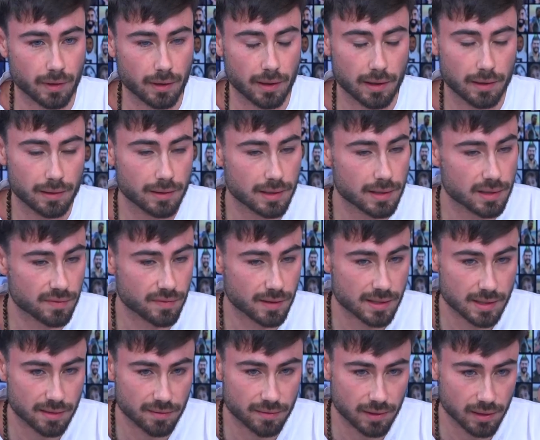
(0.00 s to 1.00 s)
And this
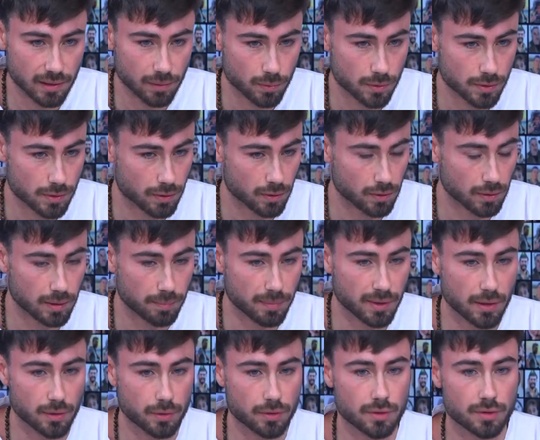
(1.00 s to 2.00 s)
festival was all
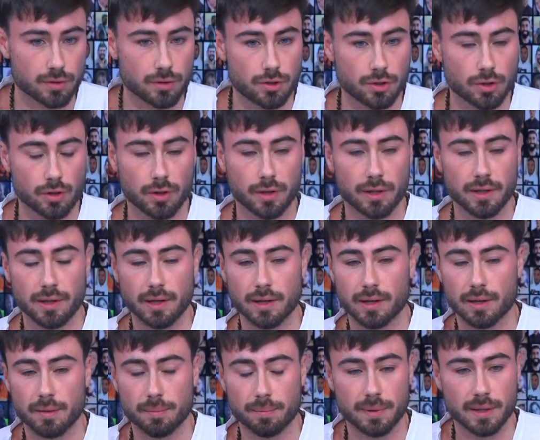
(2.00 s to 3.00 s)
about joy
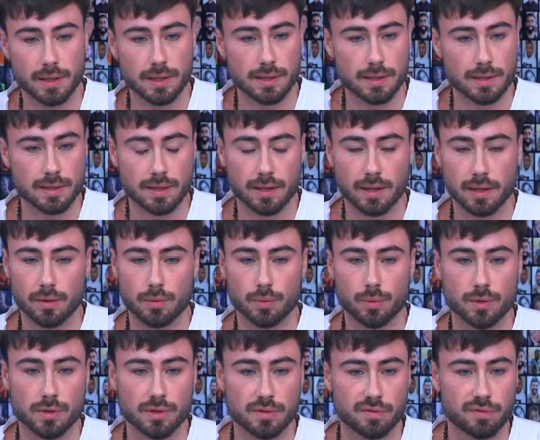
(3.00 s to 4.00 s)
and peace, and it
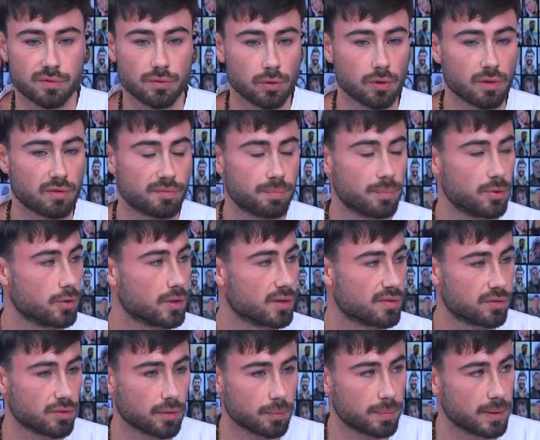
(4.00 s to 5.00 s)
was full of
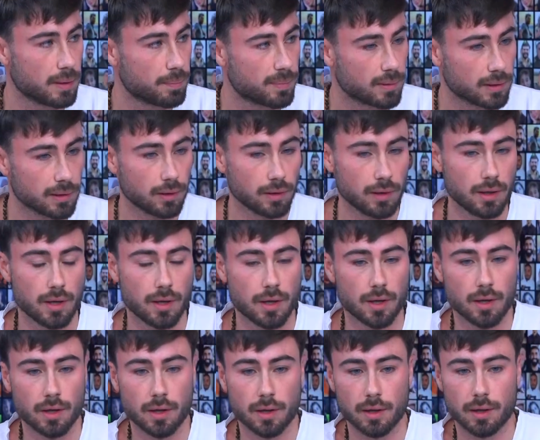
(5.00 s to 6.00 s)
beautiful people,
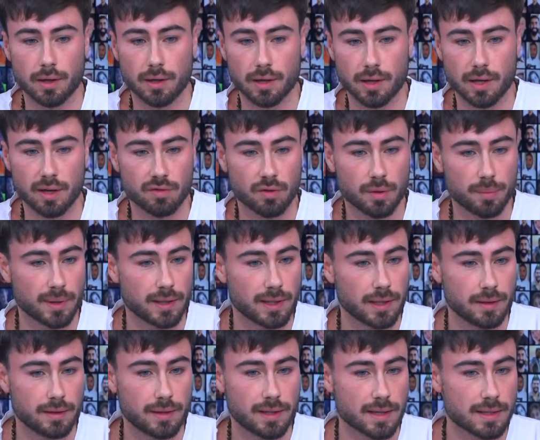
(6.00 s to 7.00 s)

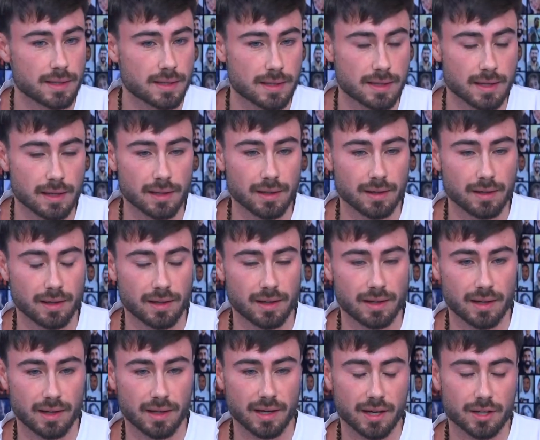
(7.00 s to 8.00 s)
everybody dancing.
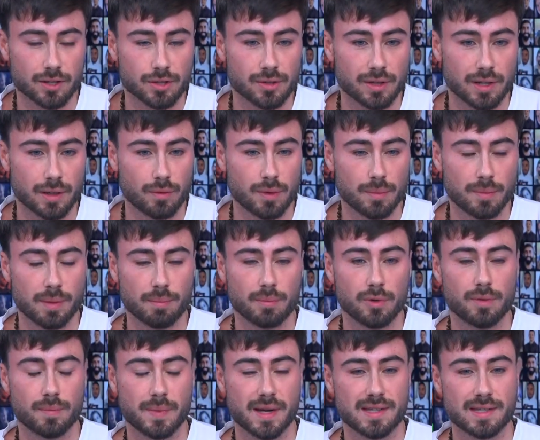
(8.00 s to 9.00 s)
And I actually
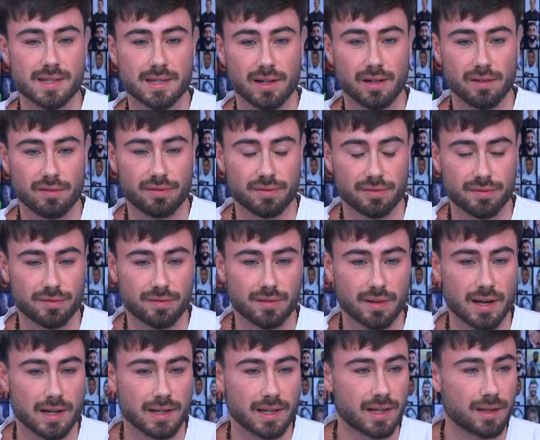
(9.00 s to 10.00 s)
remember myself
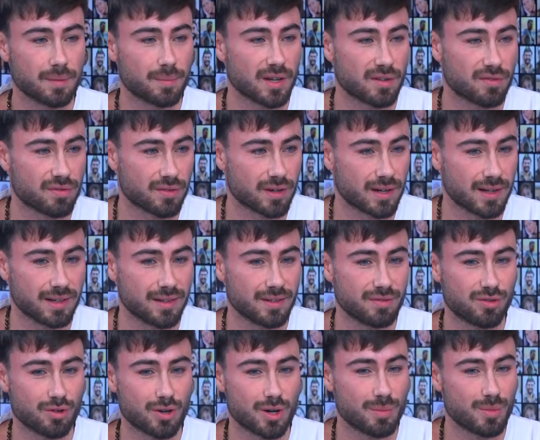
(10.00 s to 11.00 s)
hugging my friend
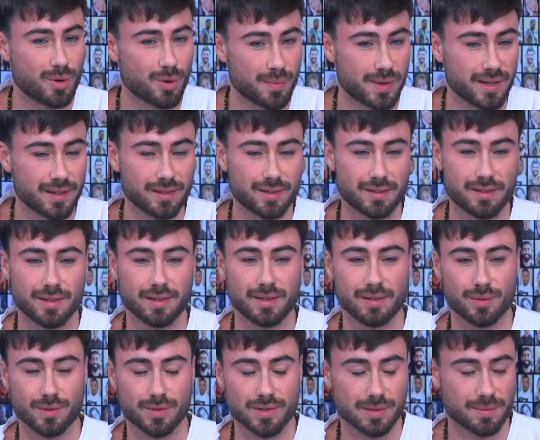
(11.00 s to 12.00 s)
for a moment.
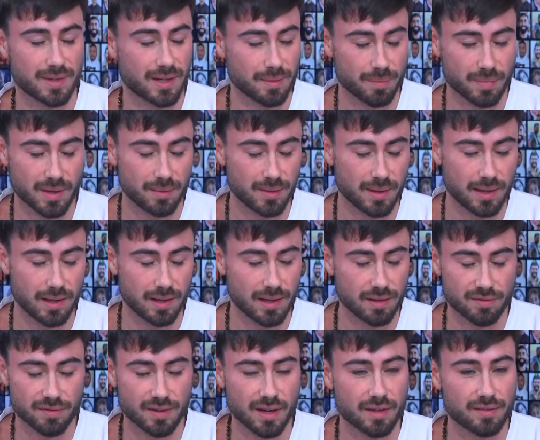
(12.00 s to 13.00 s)
It was
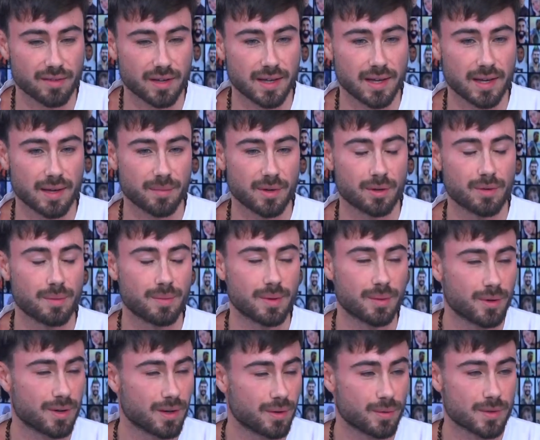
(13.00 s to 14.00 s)
maybe 5 a.m. I
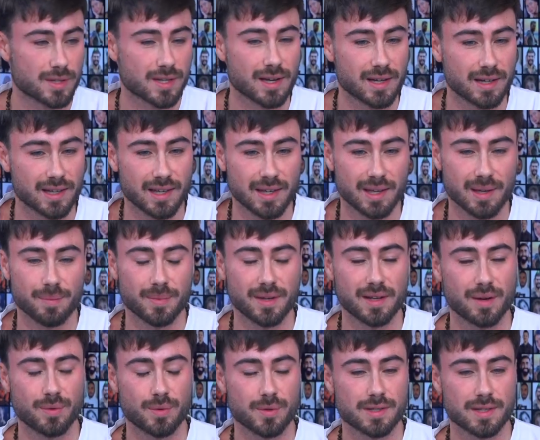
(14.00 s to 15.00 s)
remember I was hugging him
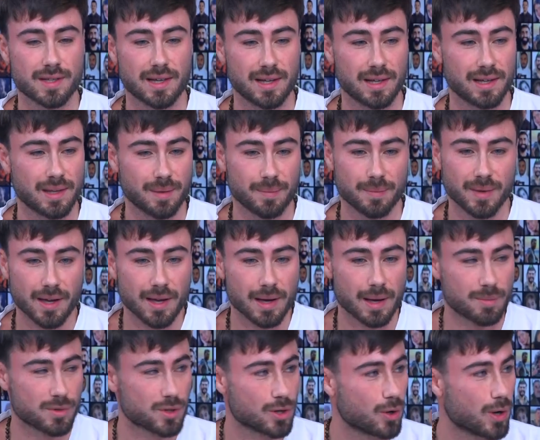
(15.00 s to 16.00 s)
and I was telling him,
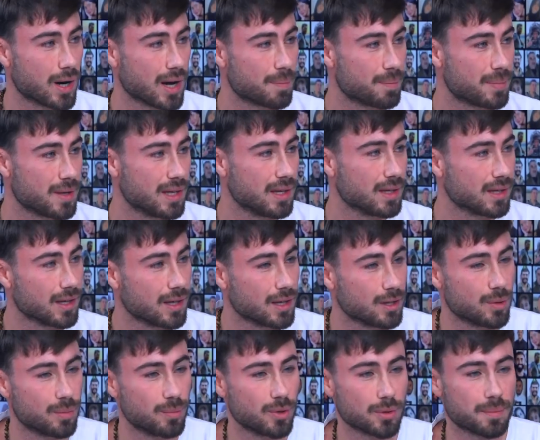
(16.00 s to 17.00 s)
I'm so happy
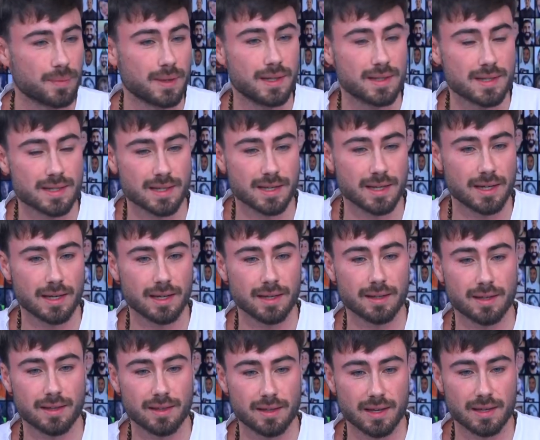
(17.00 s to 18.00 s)
you bought me this
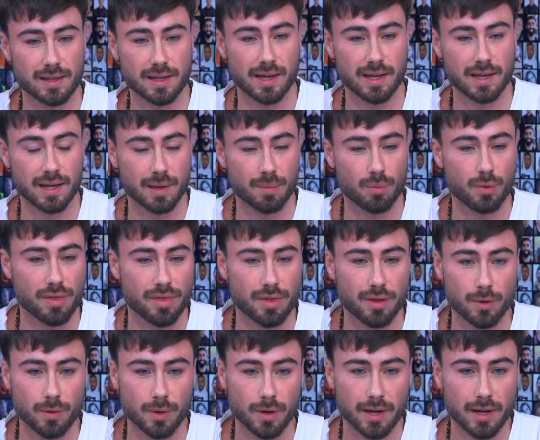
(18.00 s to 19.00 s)
ticket and that I came with
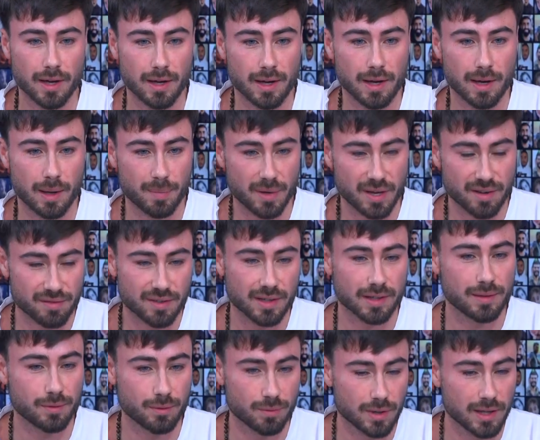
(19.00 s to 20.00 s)
you. I'm
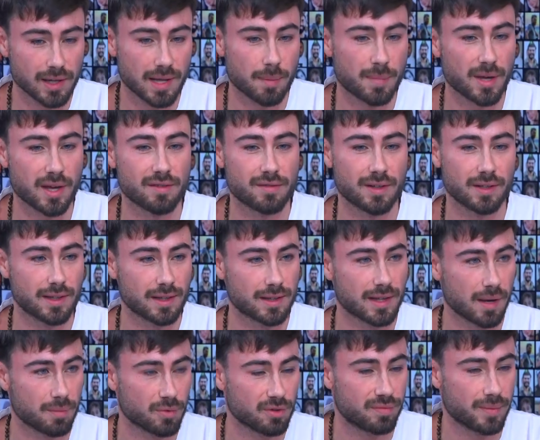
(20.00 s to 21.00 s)
having the
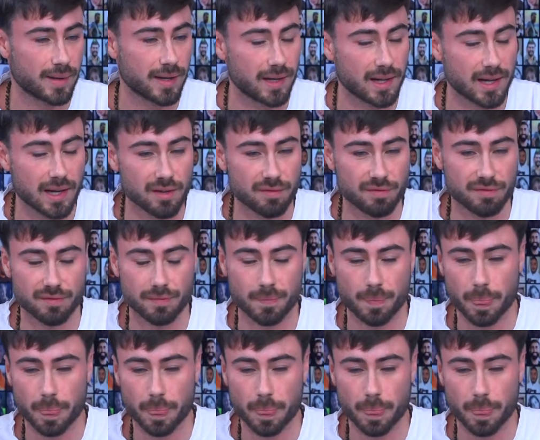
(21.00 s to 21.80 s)
time of my life.